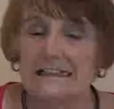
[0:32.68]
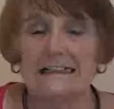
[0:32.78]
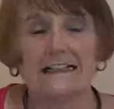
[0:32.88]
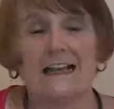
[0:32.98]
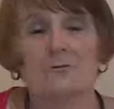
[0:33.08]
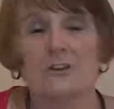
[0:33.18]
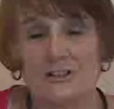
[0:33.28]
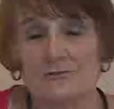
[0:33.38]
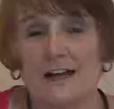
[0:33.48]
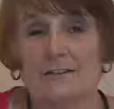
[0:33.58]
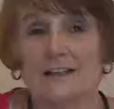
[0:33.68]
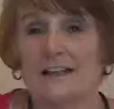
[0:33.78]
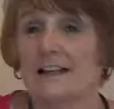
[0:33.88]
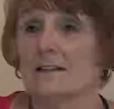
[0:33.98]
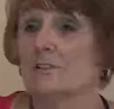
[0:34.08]
And I rushed round
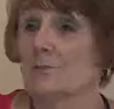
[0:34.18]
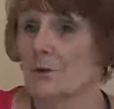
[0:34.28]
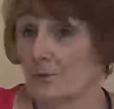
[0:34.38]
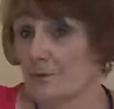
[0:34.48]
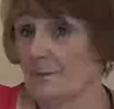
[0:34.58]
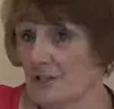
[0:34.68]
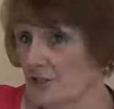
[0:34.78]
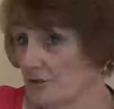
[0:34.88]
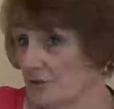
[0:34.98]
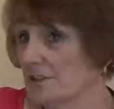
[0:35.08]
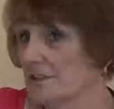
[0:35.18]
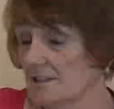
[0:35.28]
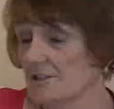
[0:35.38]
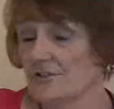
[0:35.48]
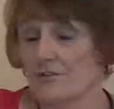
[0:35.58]
thinking there was a problem with my children because
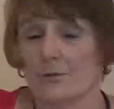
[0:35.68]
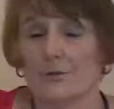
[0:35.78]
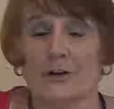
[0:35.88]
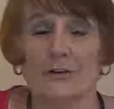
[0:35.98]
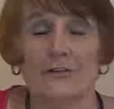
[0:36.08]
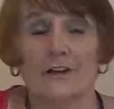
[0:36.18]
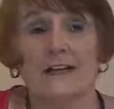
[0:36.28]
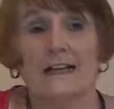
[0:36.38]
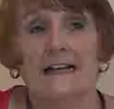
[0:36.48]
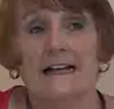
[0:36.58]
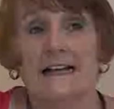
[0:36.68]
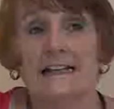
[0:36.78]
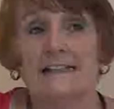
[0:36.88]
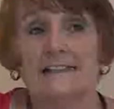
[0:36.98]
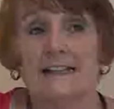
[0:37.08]
I'd just dropped them off.
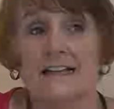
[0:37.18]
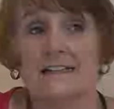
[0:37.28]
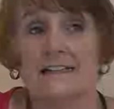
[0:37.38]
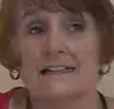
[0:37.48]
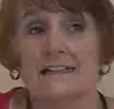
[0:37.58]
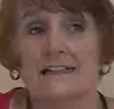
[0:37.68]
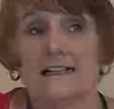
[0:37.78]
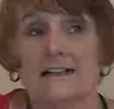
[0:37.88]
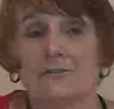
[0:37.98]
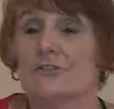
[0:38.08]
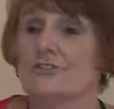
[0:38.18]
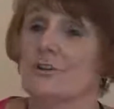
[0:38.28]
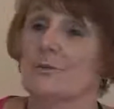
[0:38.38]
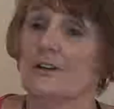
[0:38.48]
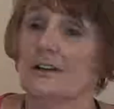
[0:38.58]
And he said, "I've got a
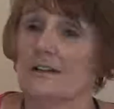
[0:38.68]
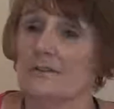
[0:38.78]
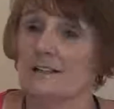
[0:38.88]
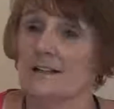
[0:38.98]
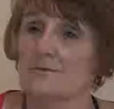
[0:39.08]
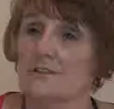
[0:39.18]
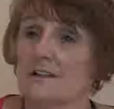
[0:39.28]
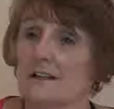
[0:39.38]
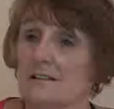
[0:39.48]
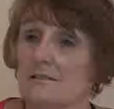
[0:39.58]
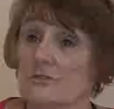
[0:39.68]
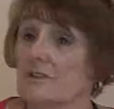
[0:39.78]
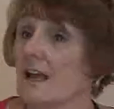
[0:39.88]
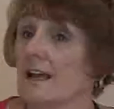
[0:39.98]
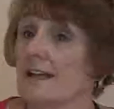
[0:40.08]
job going in the reception class. Would
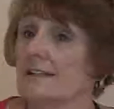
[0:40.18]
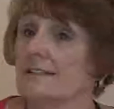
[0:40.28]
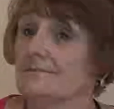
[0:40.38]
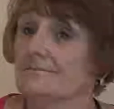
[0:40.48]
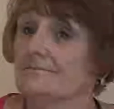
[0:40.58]
you like it?